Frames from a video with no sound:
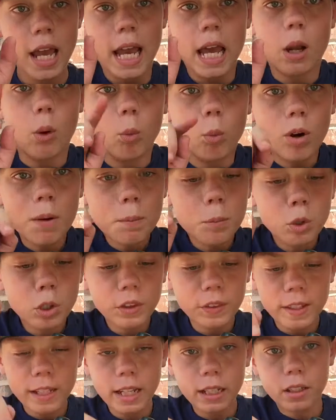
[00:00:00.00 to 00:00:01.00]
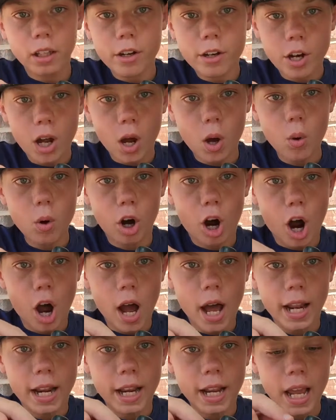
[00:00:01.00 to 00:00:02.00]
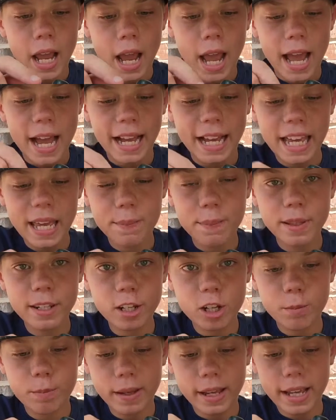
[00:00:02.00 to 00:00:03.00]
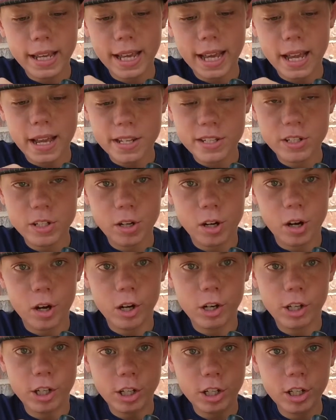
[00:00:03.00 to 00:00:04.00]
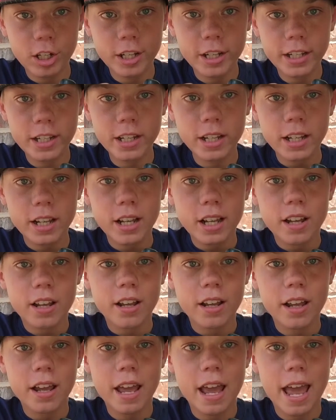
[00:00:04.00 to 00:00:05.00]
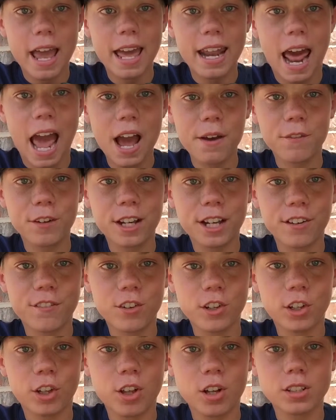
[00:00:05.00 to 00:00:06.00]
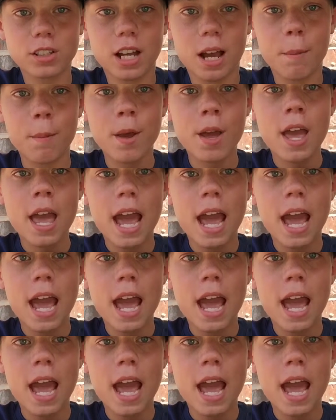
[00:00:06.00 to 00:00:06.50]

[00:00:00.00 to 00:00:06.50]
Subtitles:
And one more thing to note on keeping your bait caster good and having it for a long time.